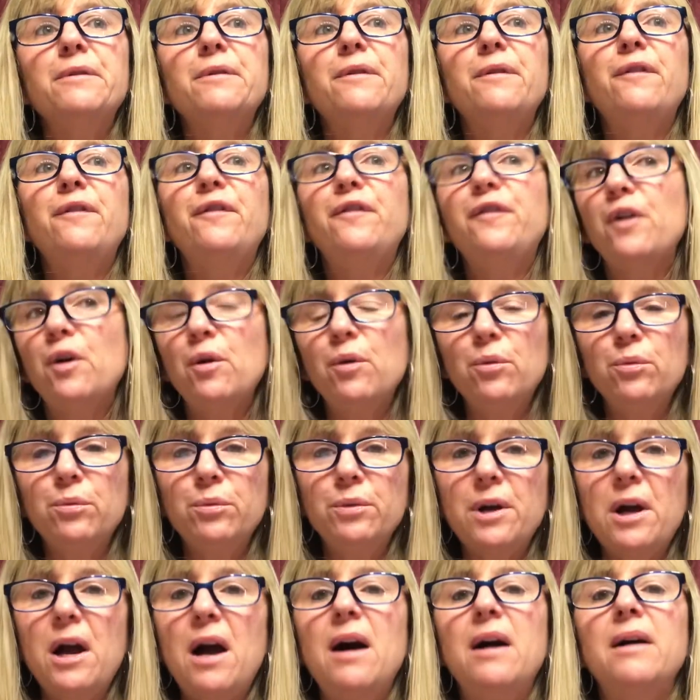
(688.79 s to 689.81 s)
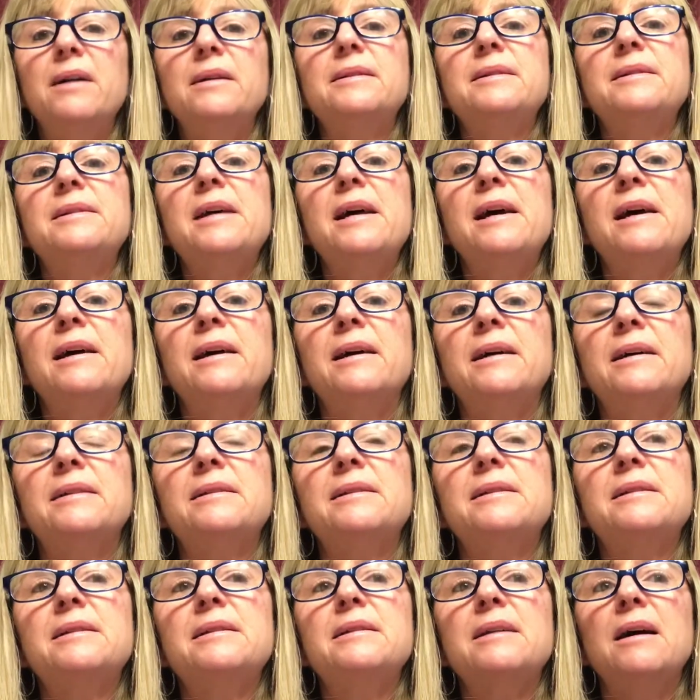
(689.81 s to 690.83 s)
phone
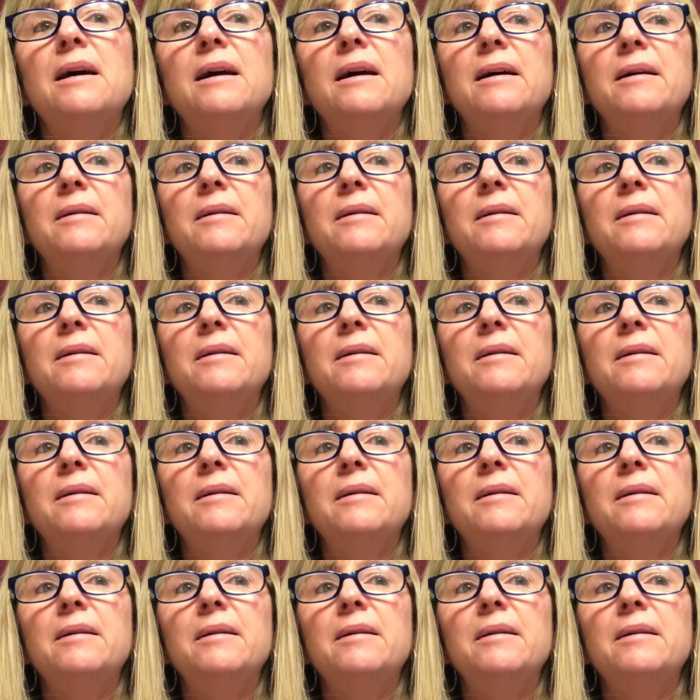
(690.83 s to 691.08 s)
contacts,